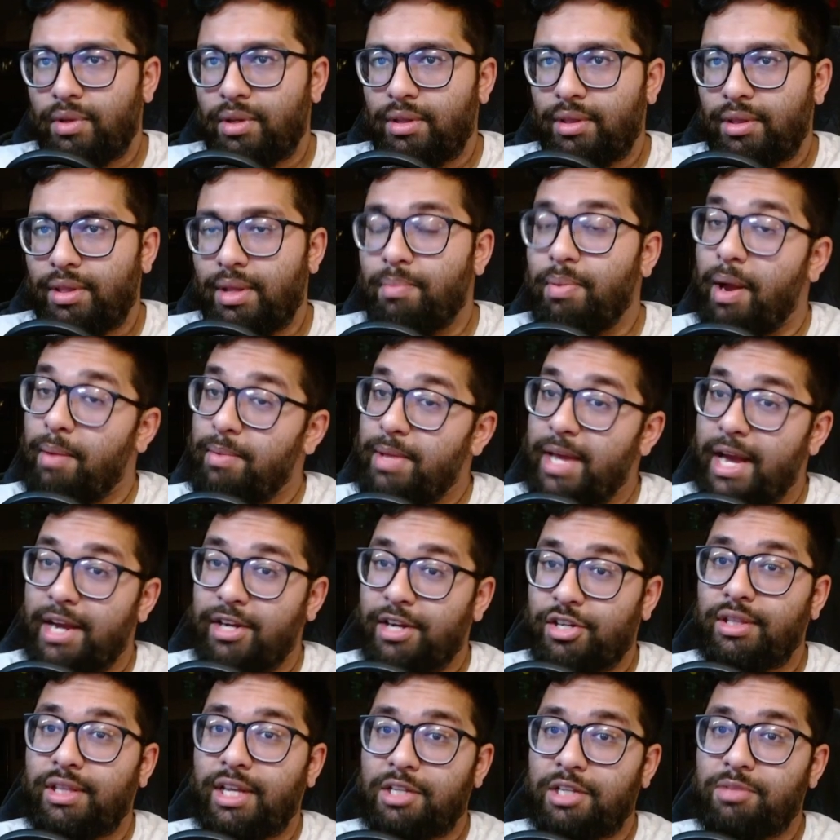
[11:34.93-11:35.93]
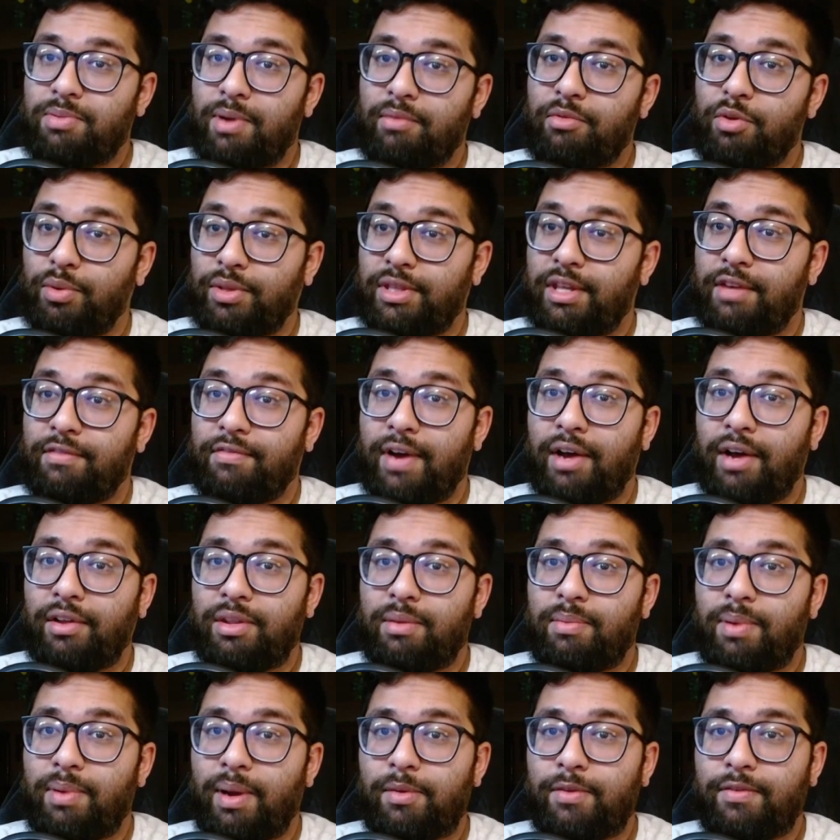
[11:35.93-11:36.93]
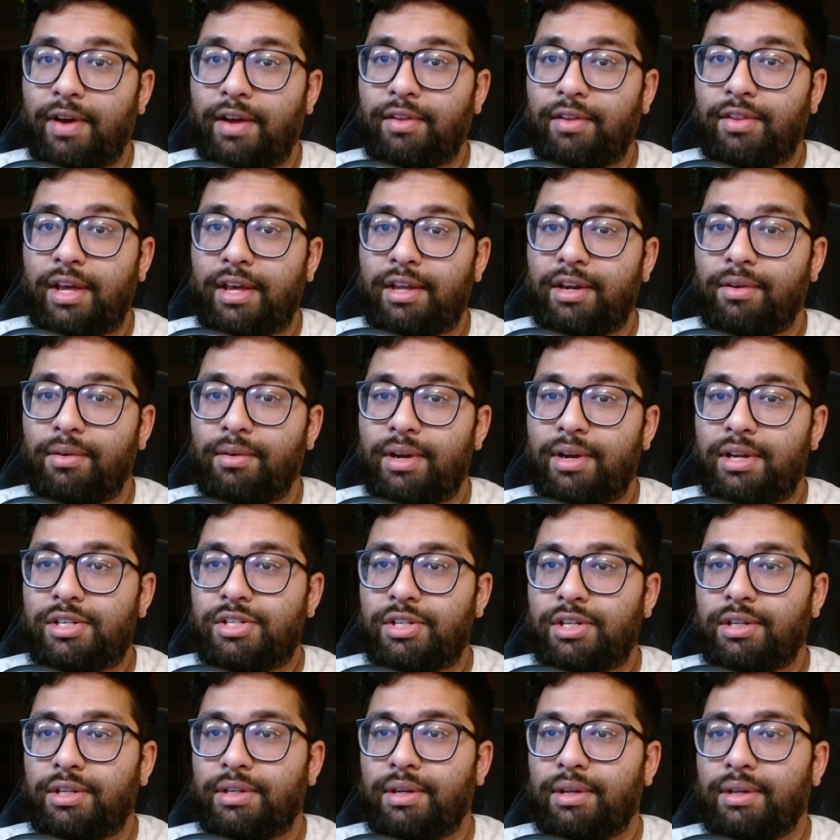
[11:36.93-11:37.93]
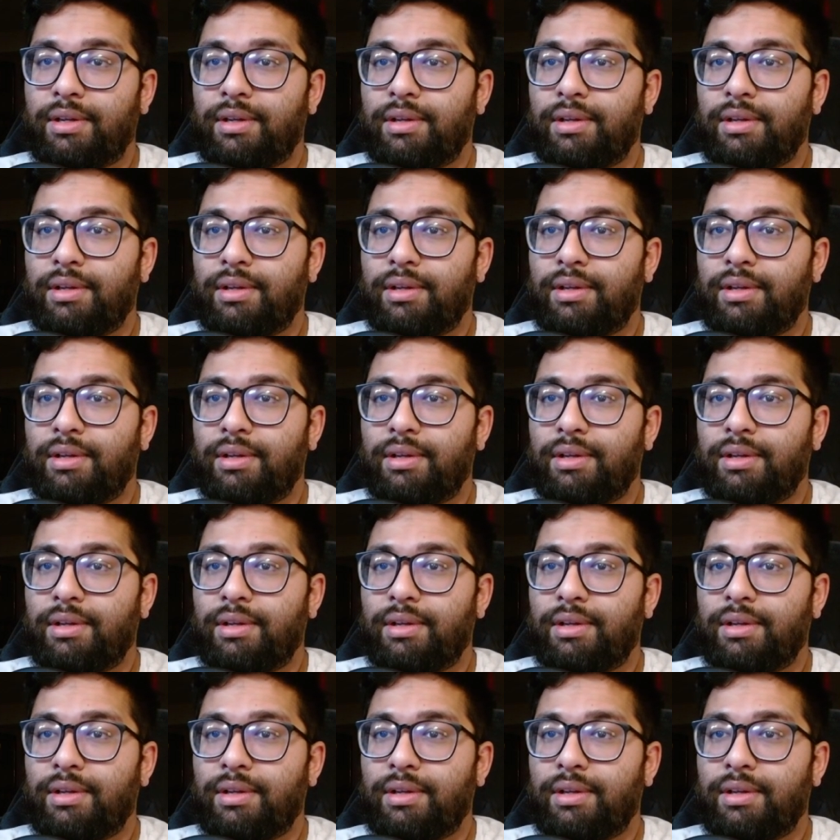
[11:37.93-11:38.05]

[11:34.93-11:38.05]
They probably actually, that's probably what they found. They probably found that iteration.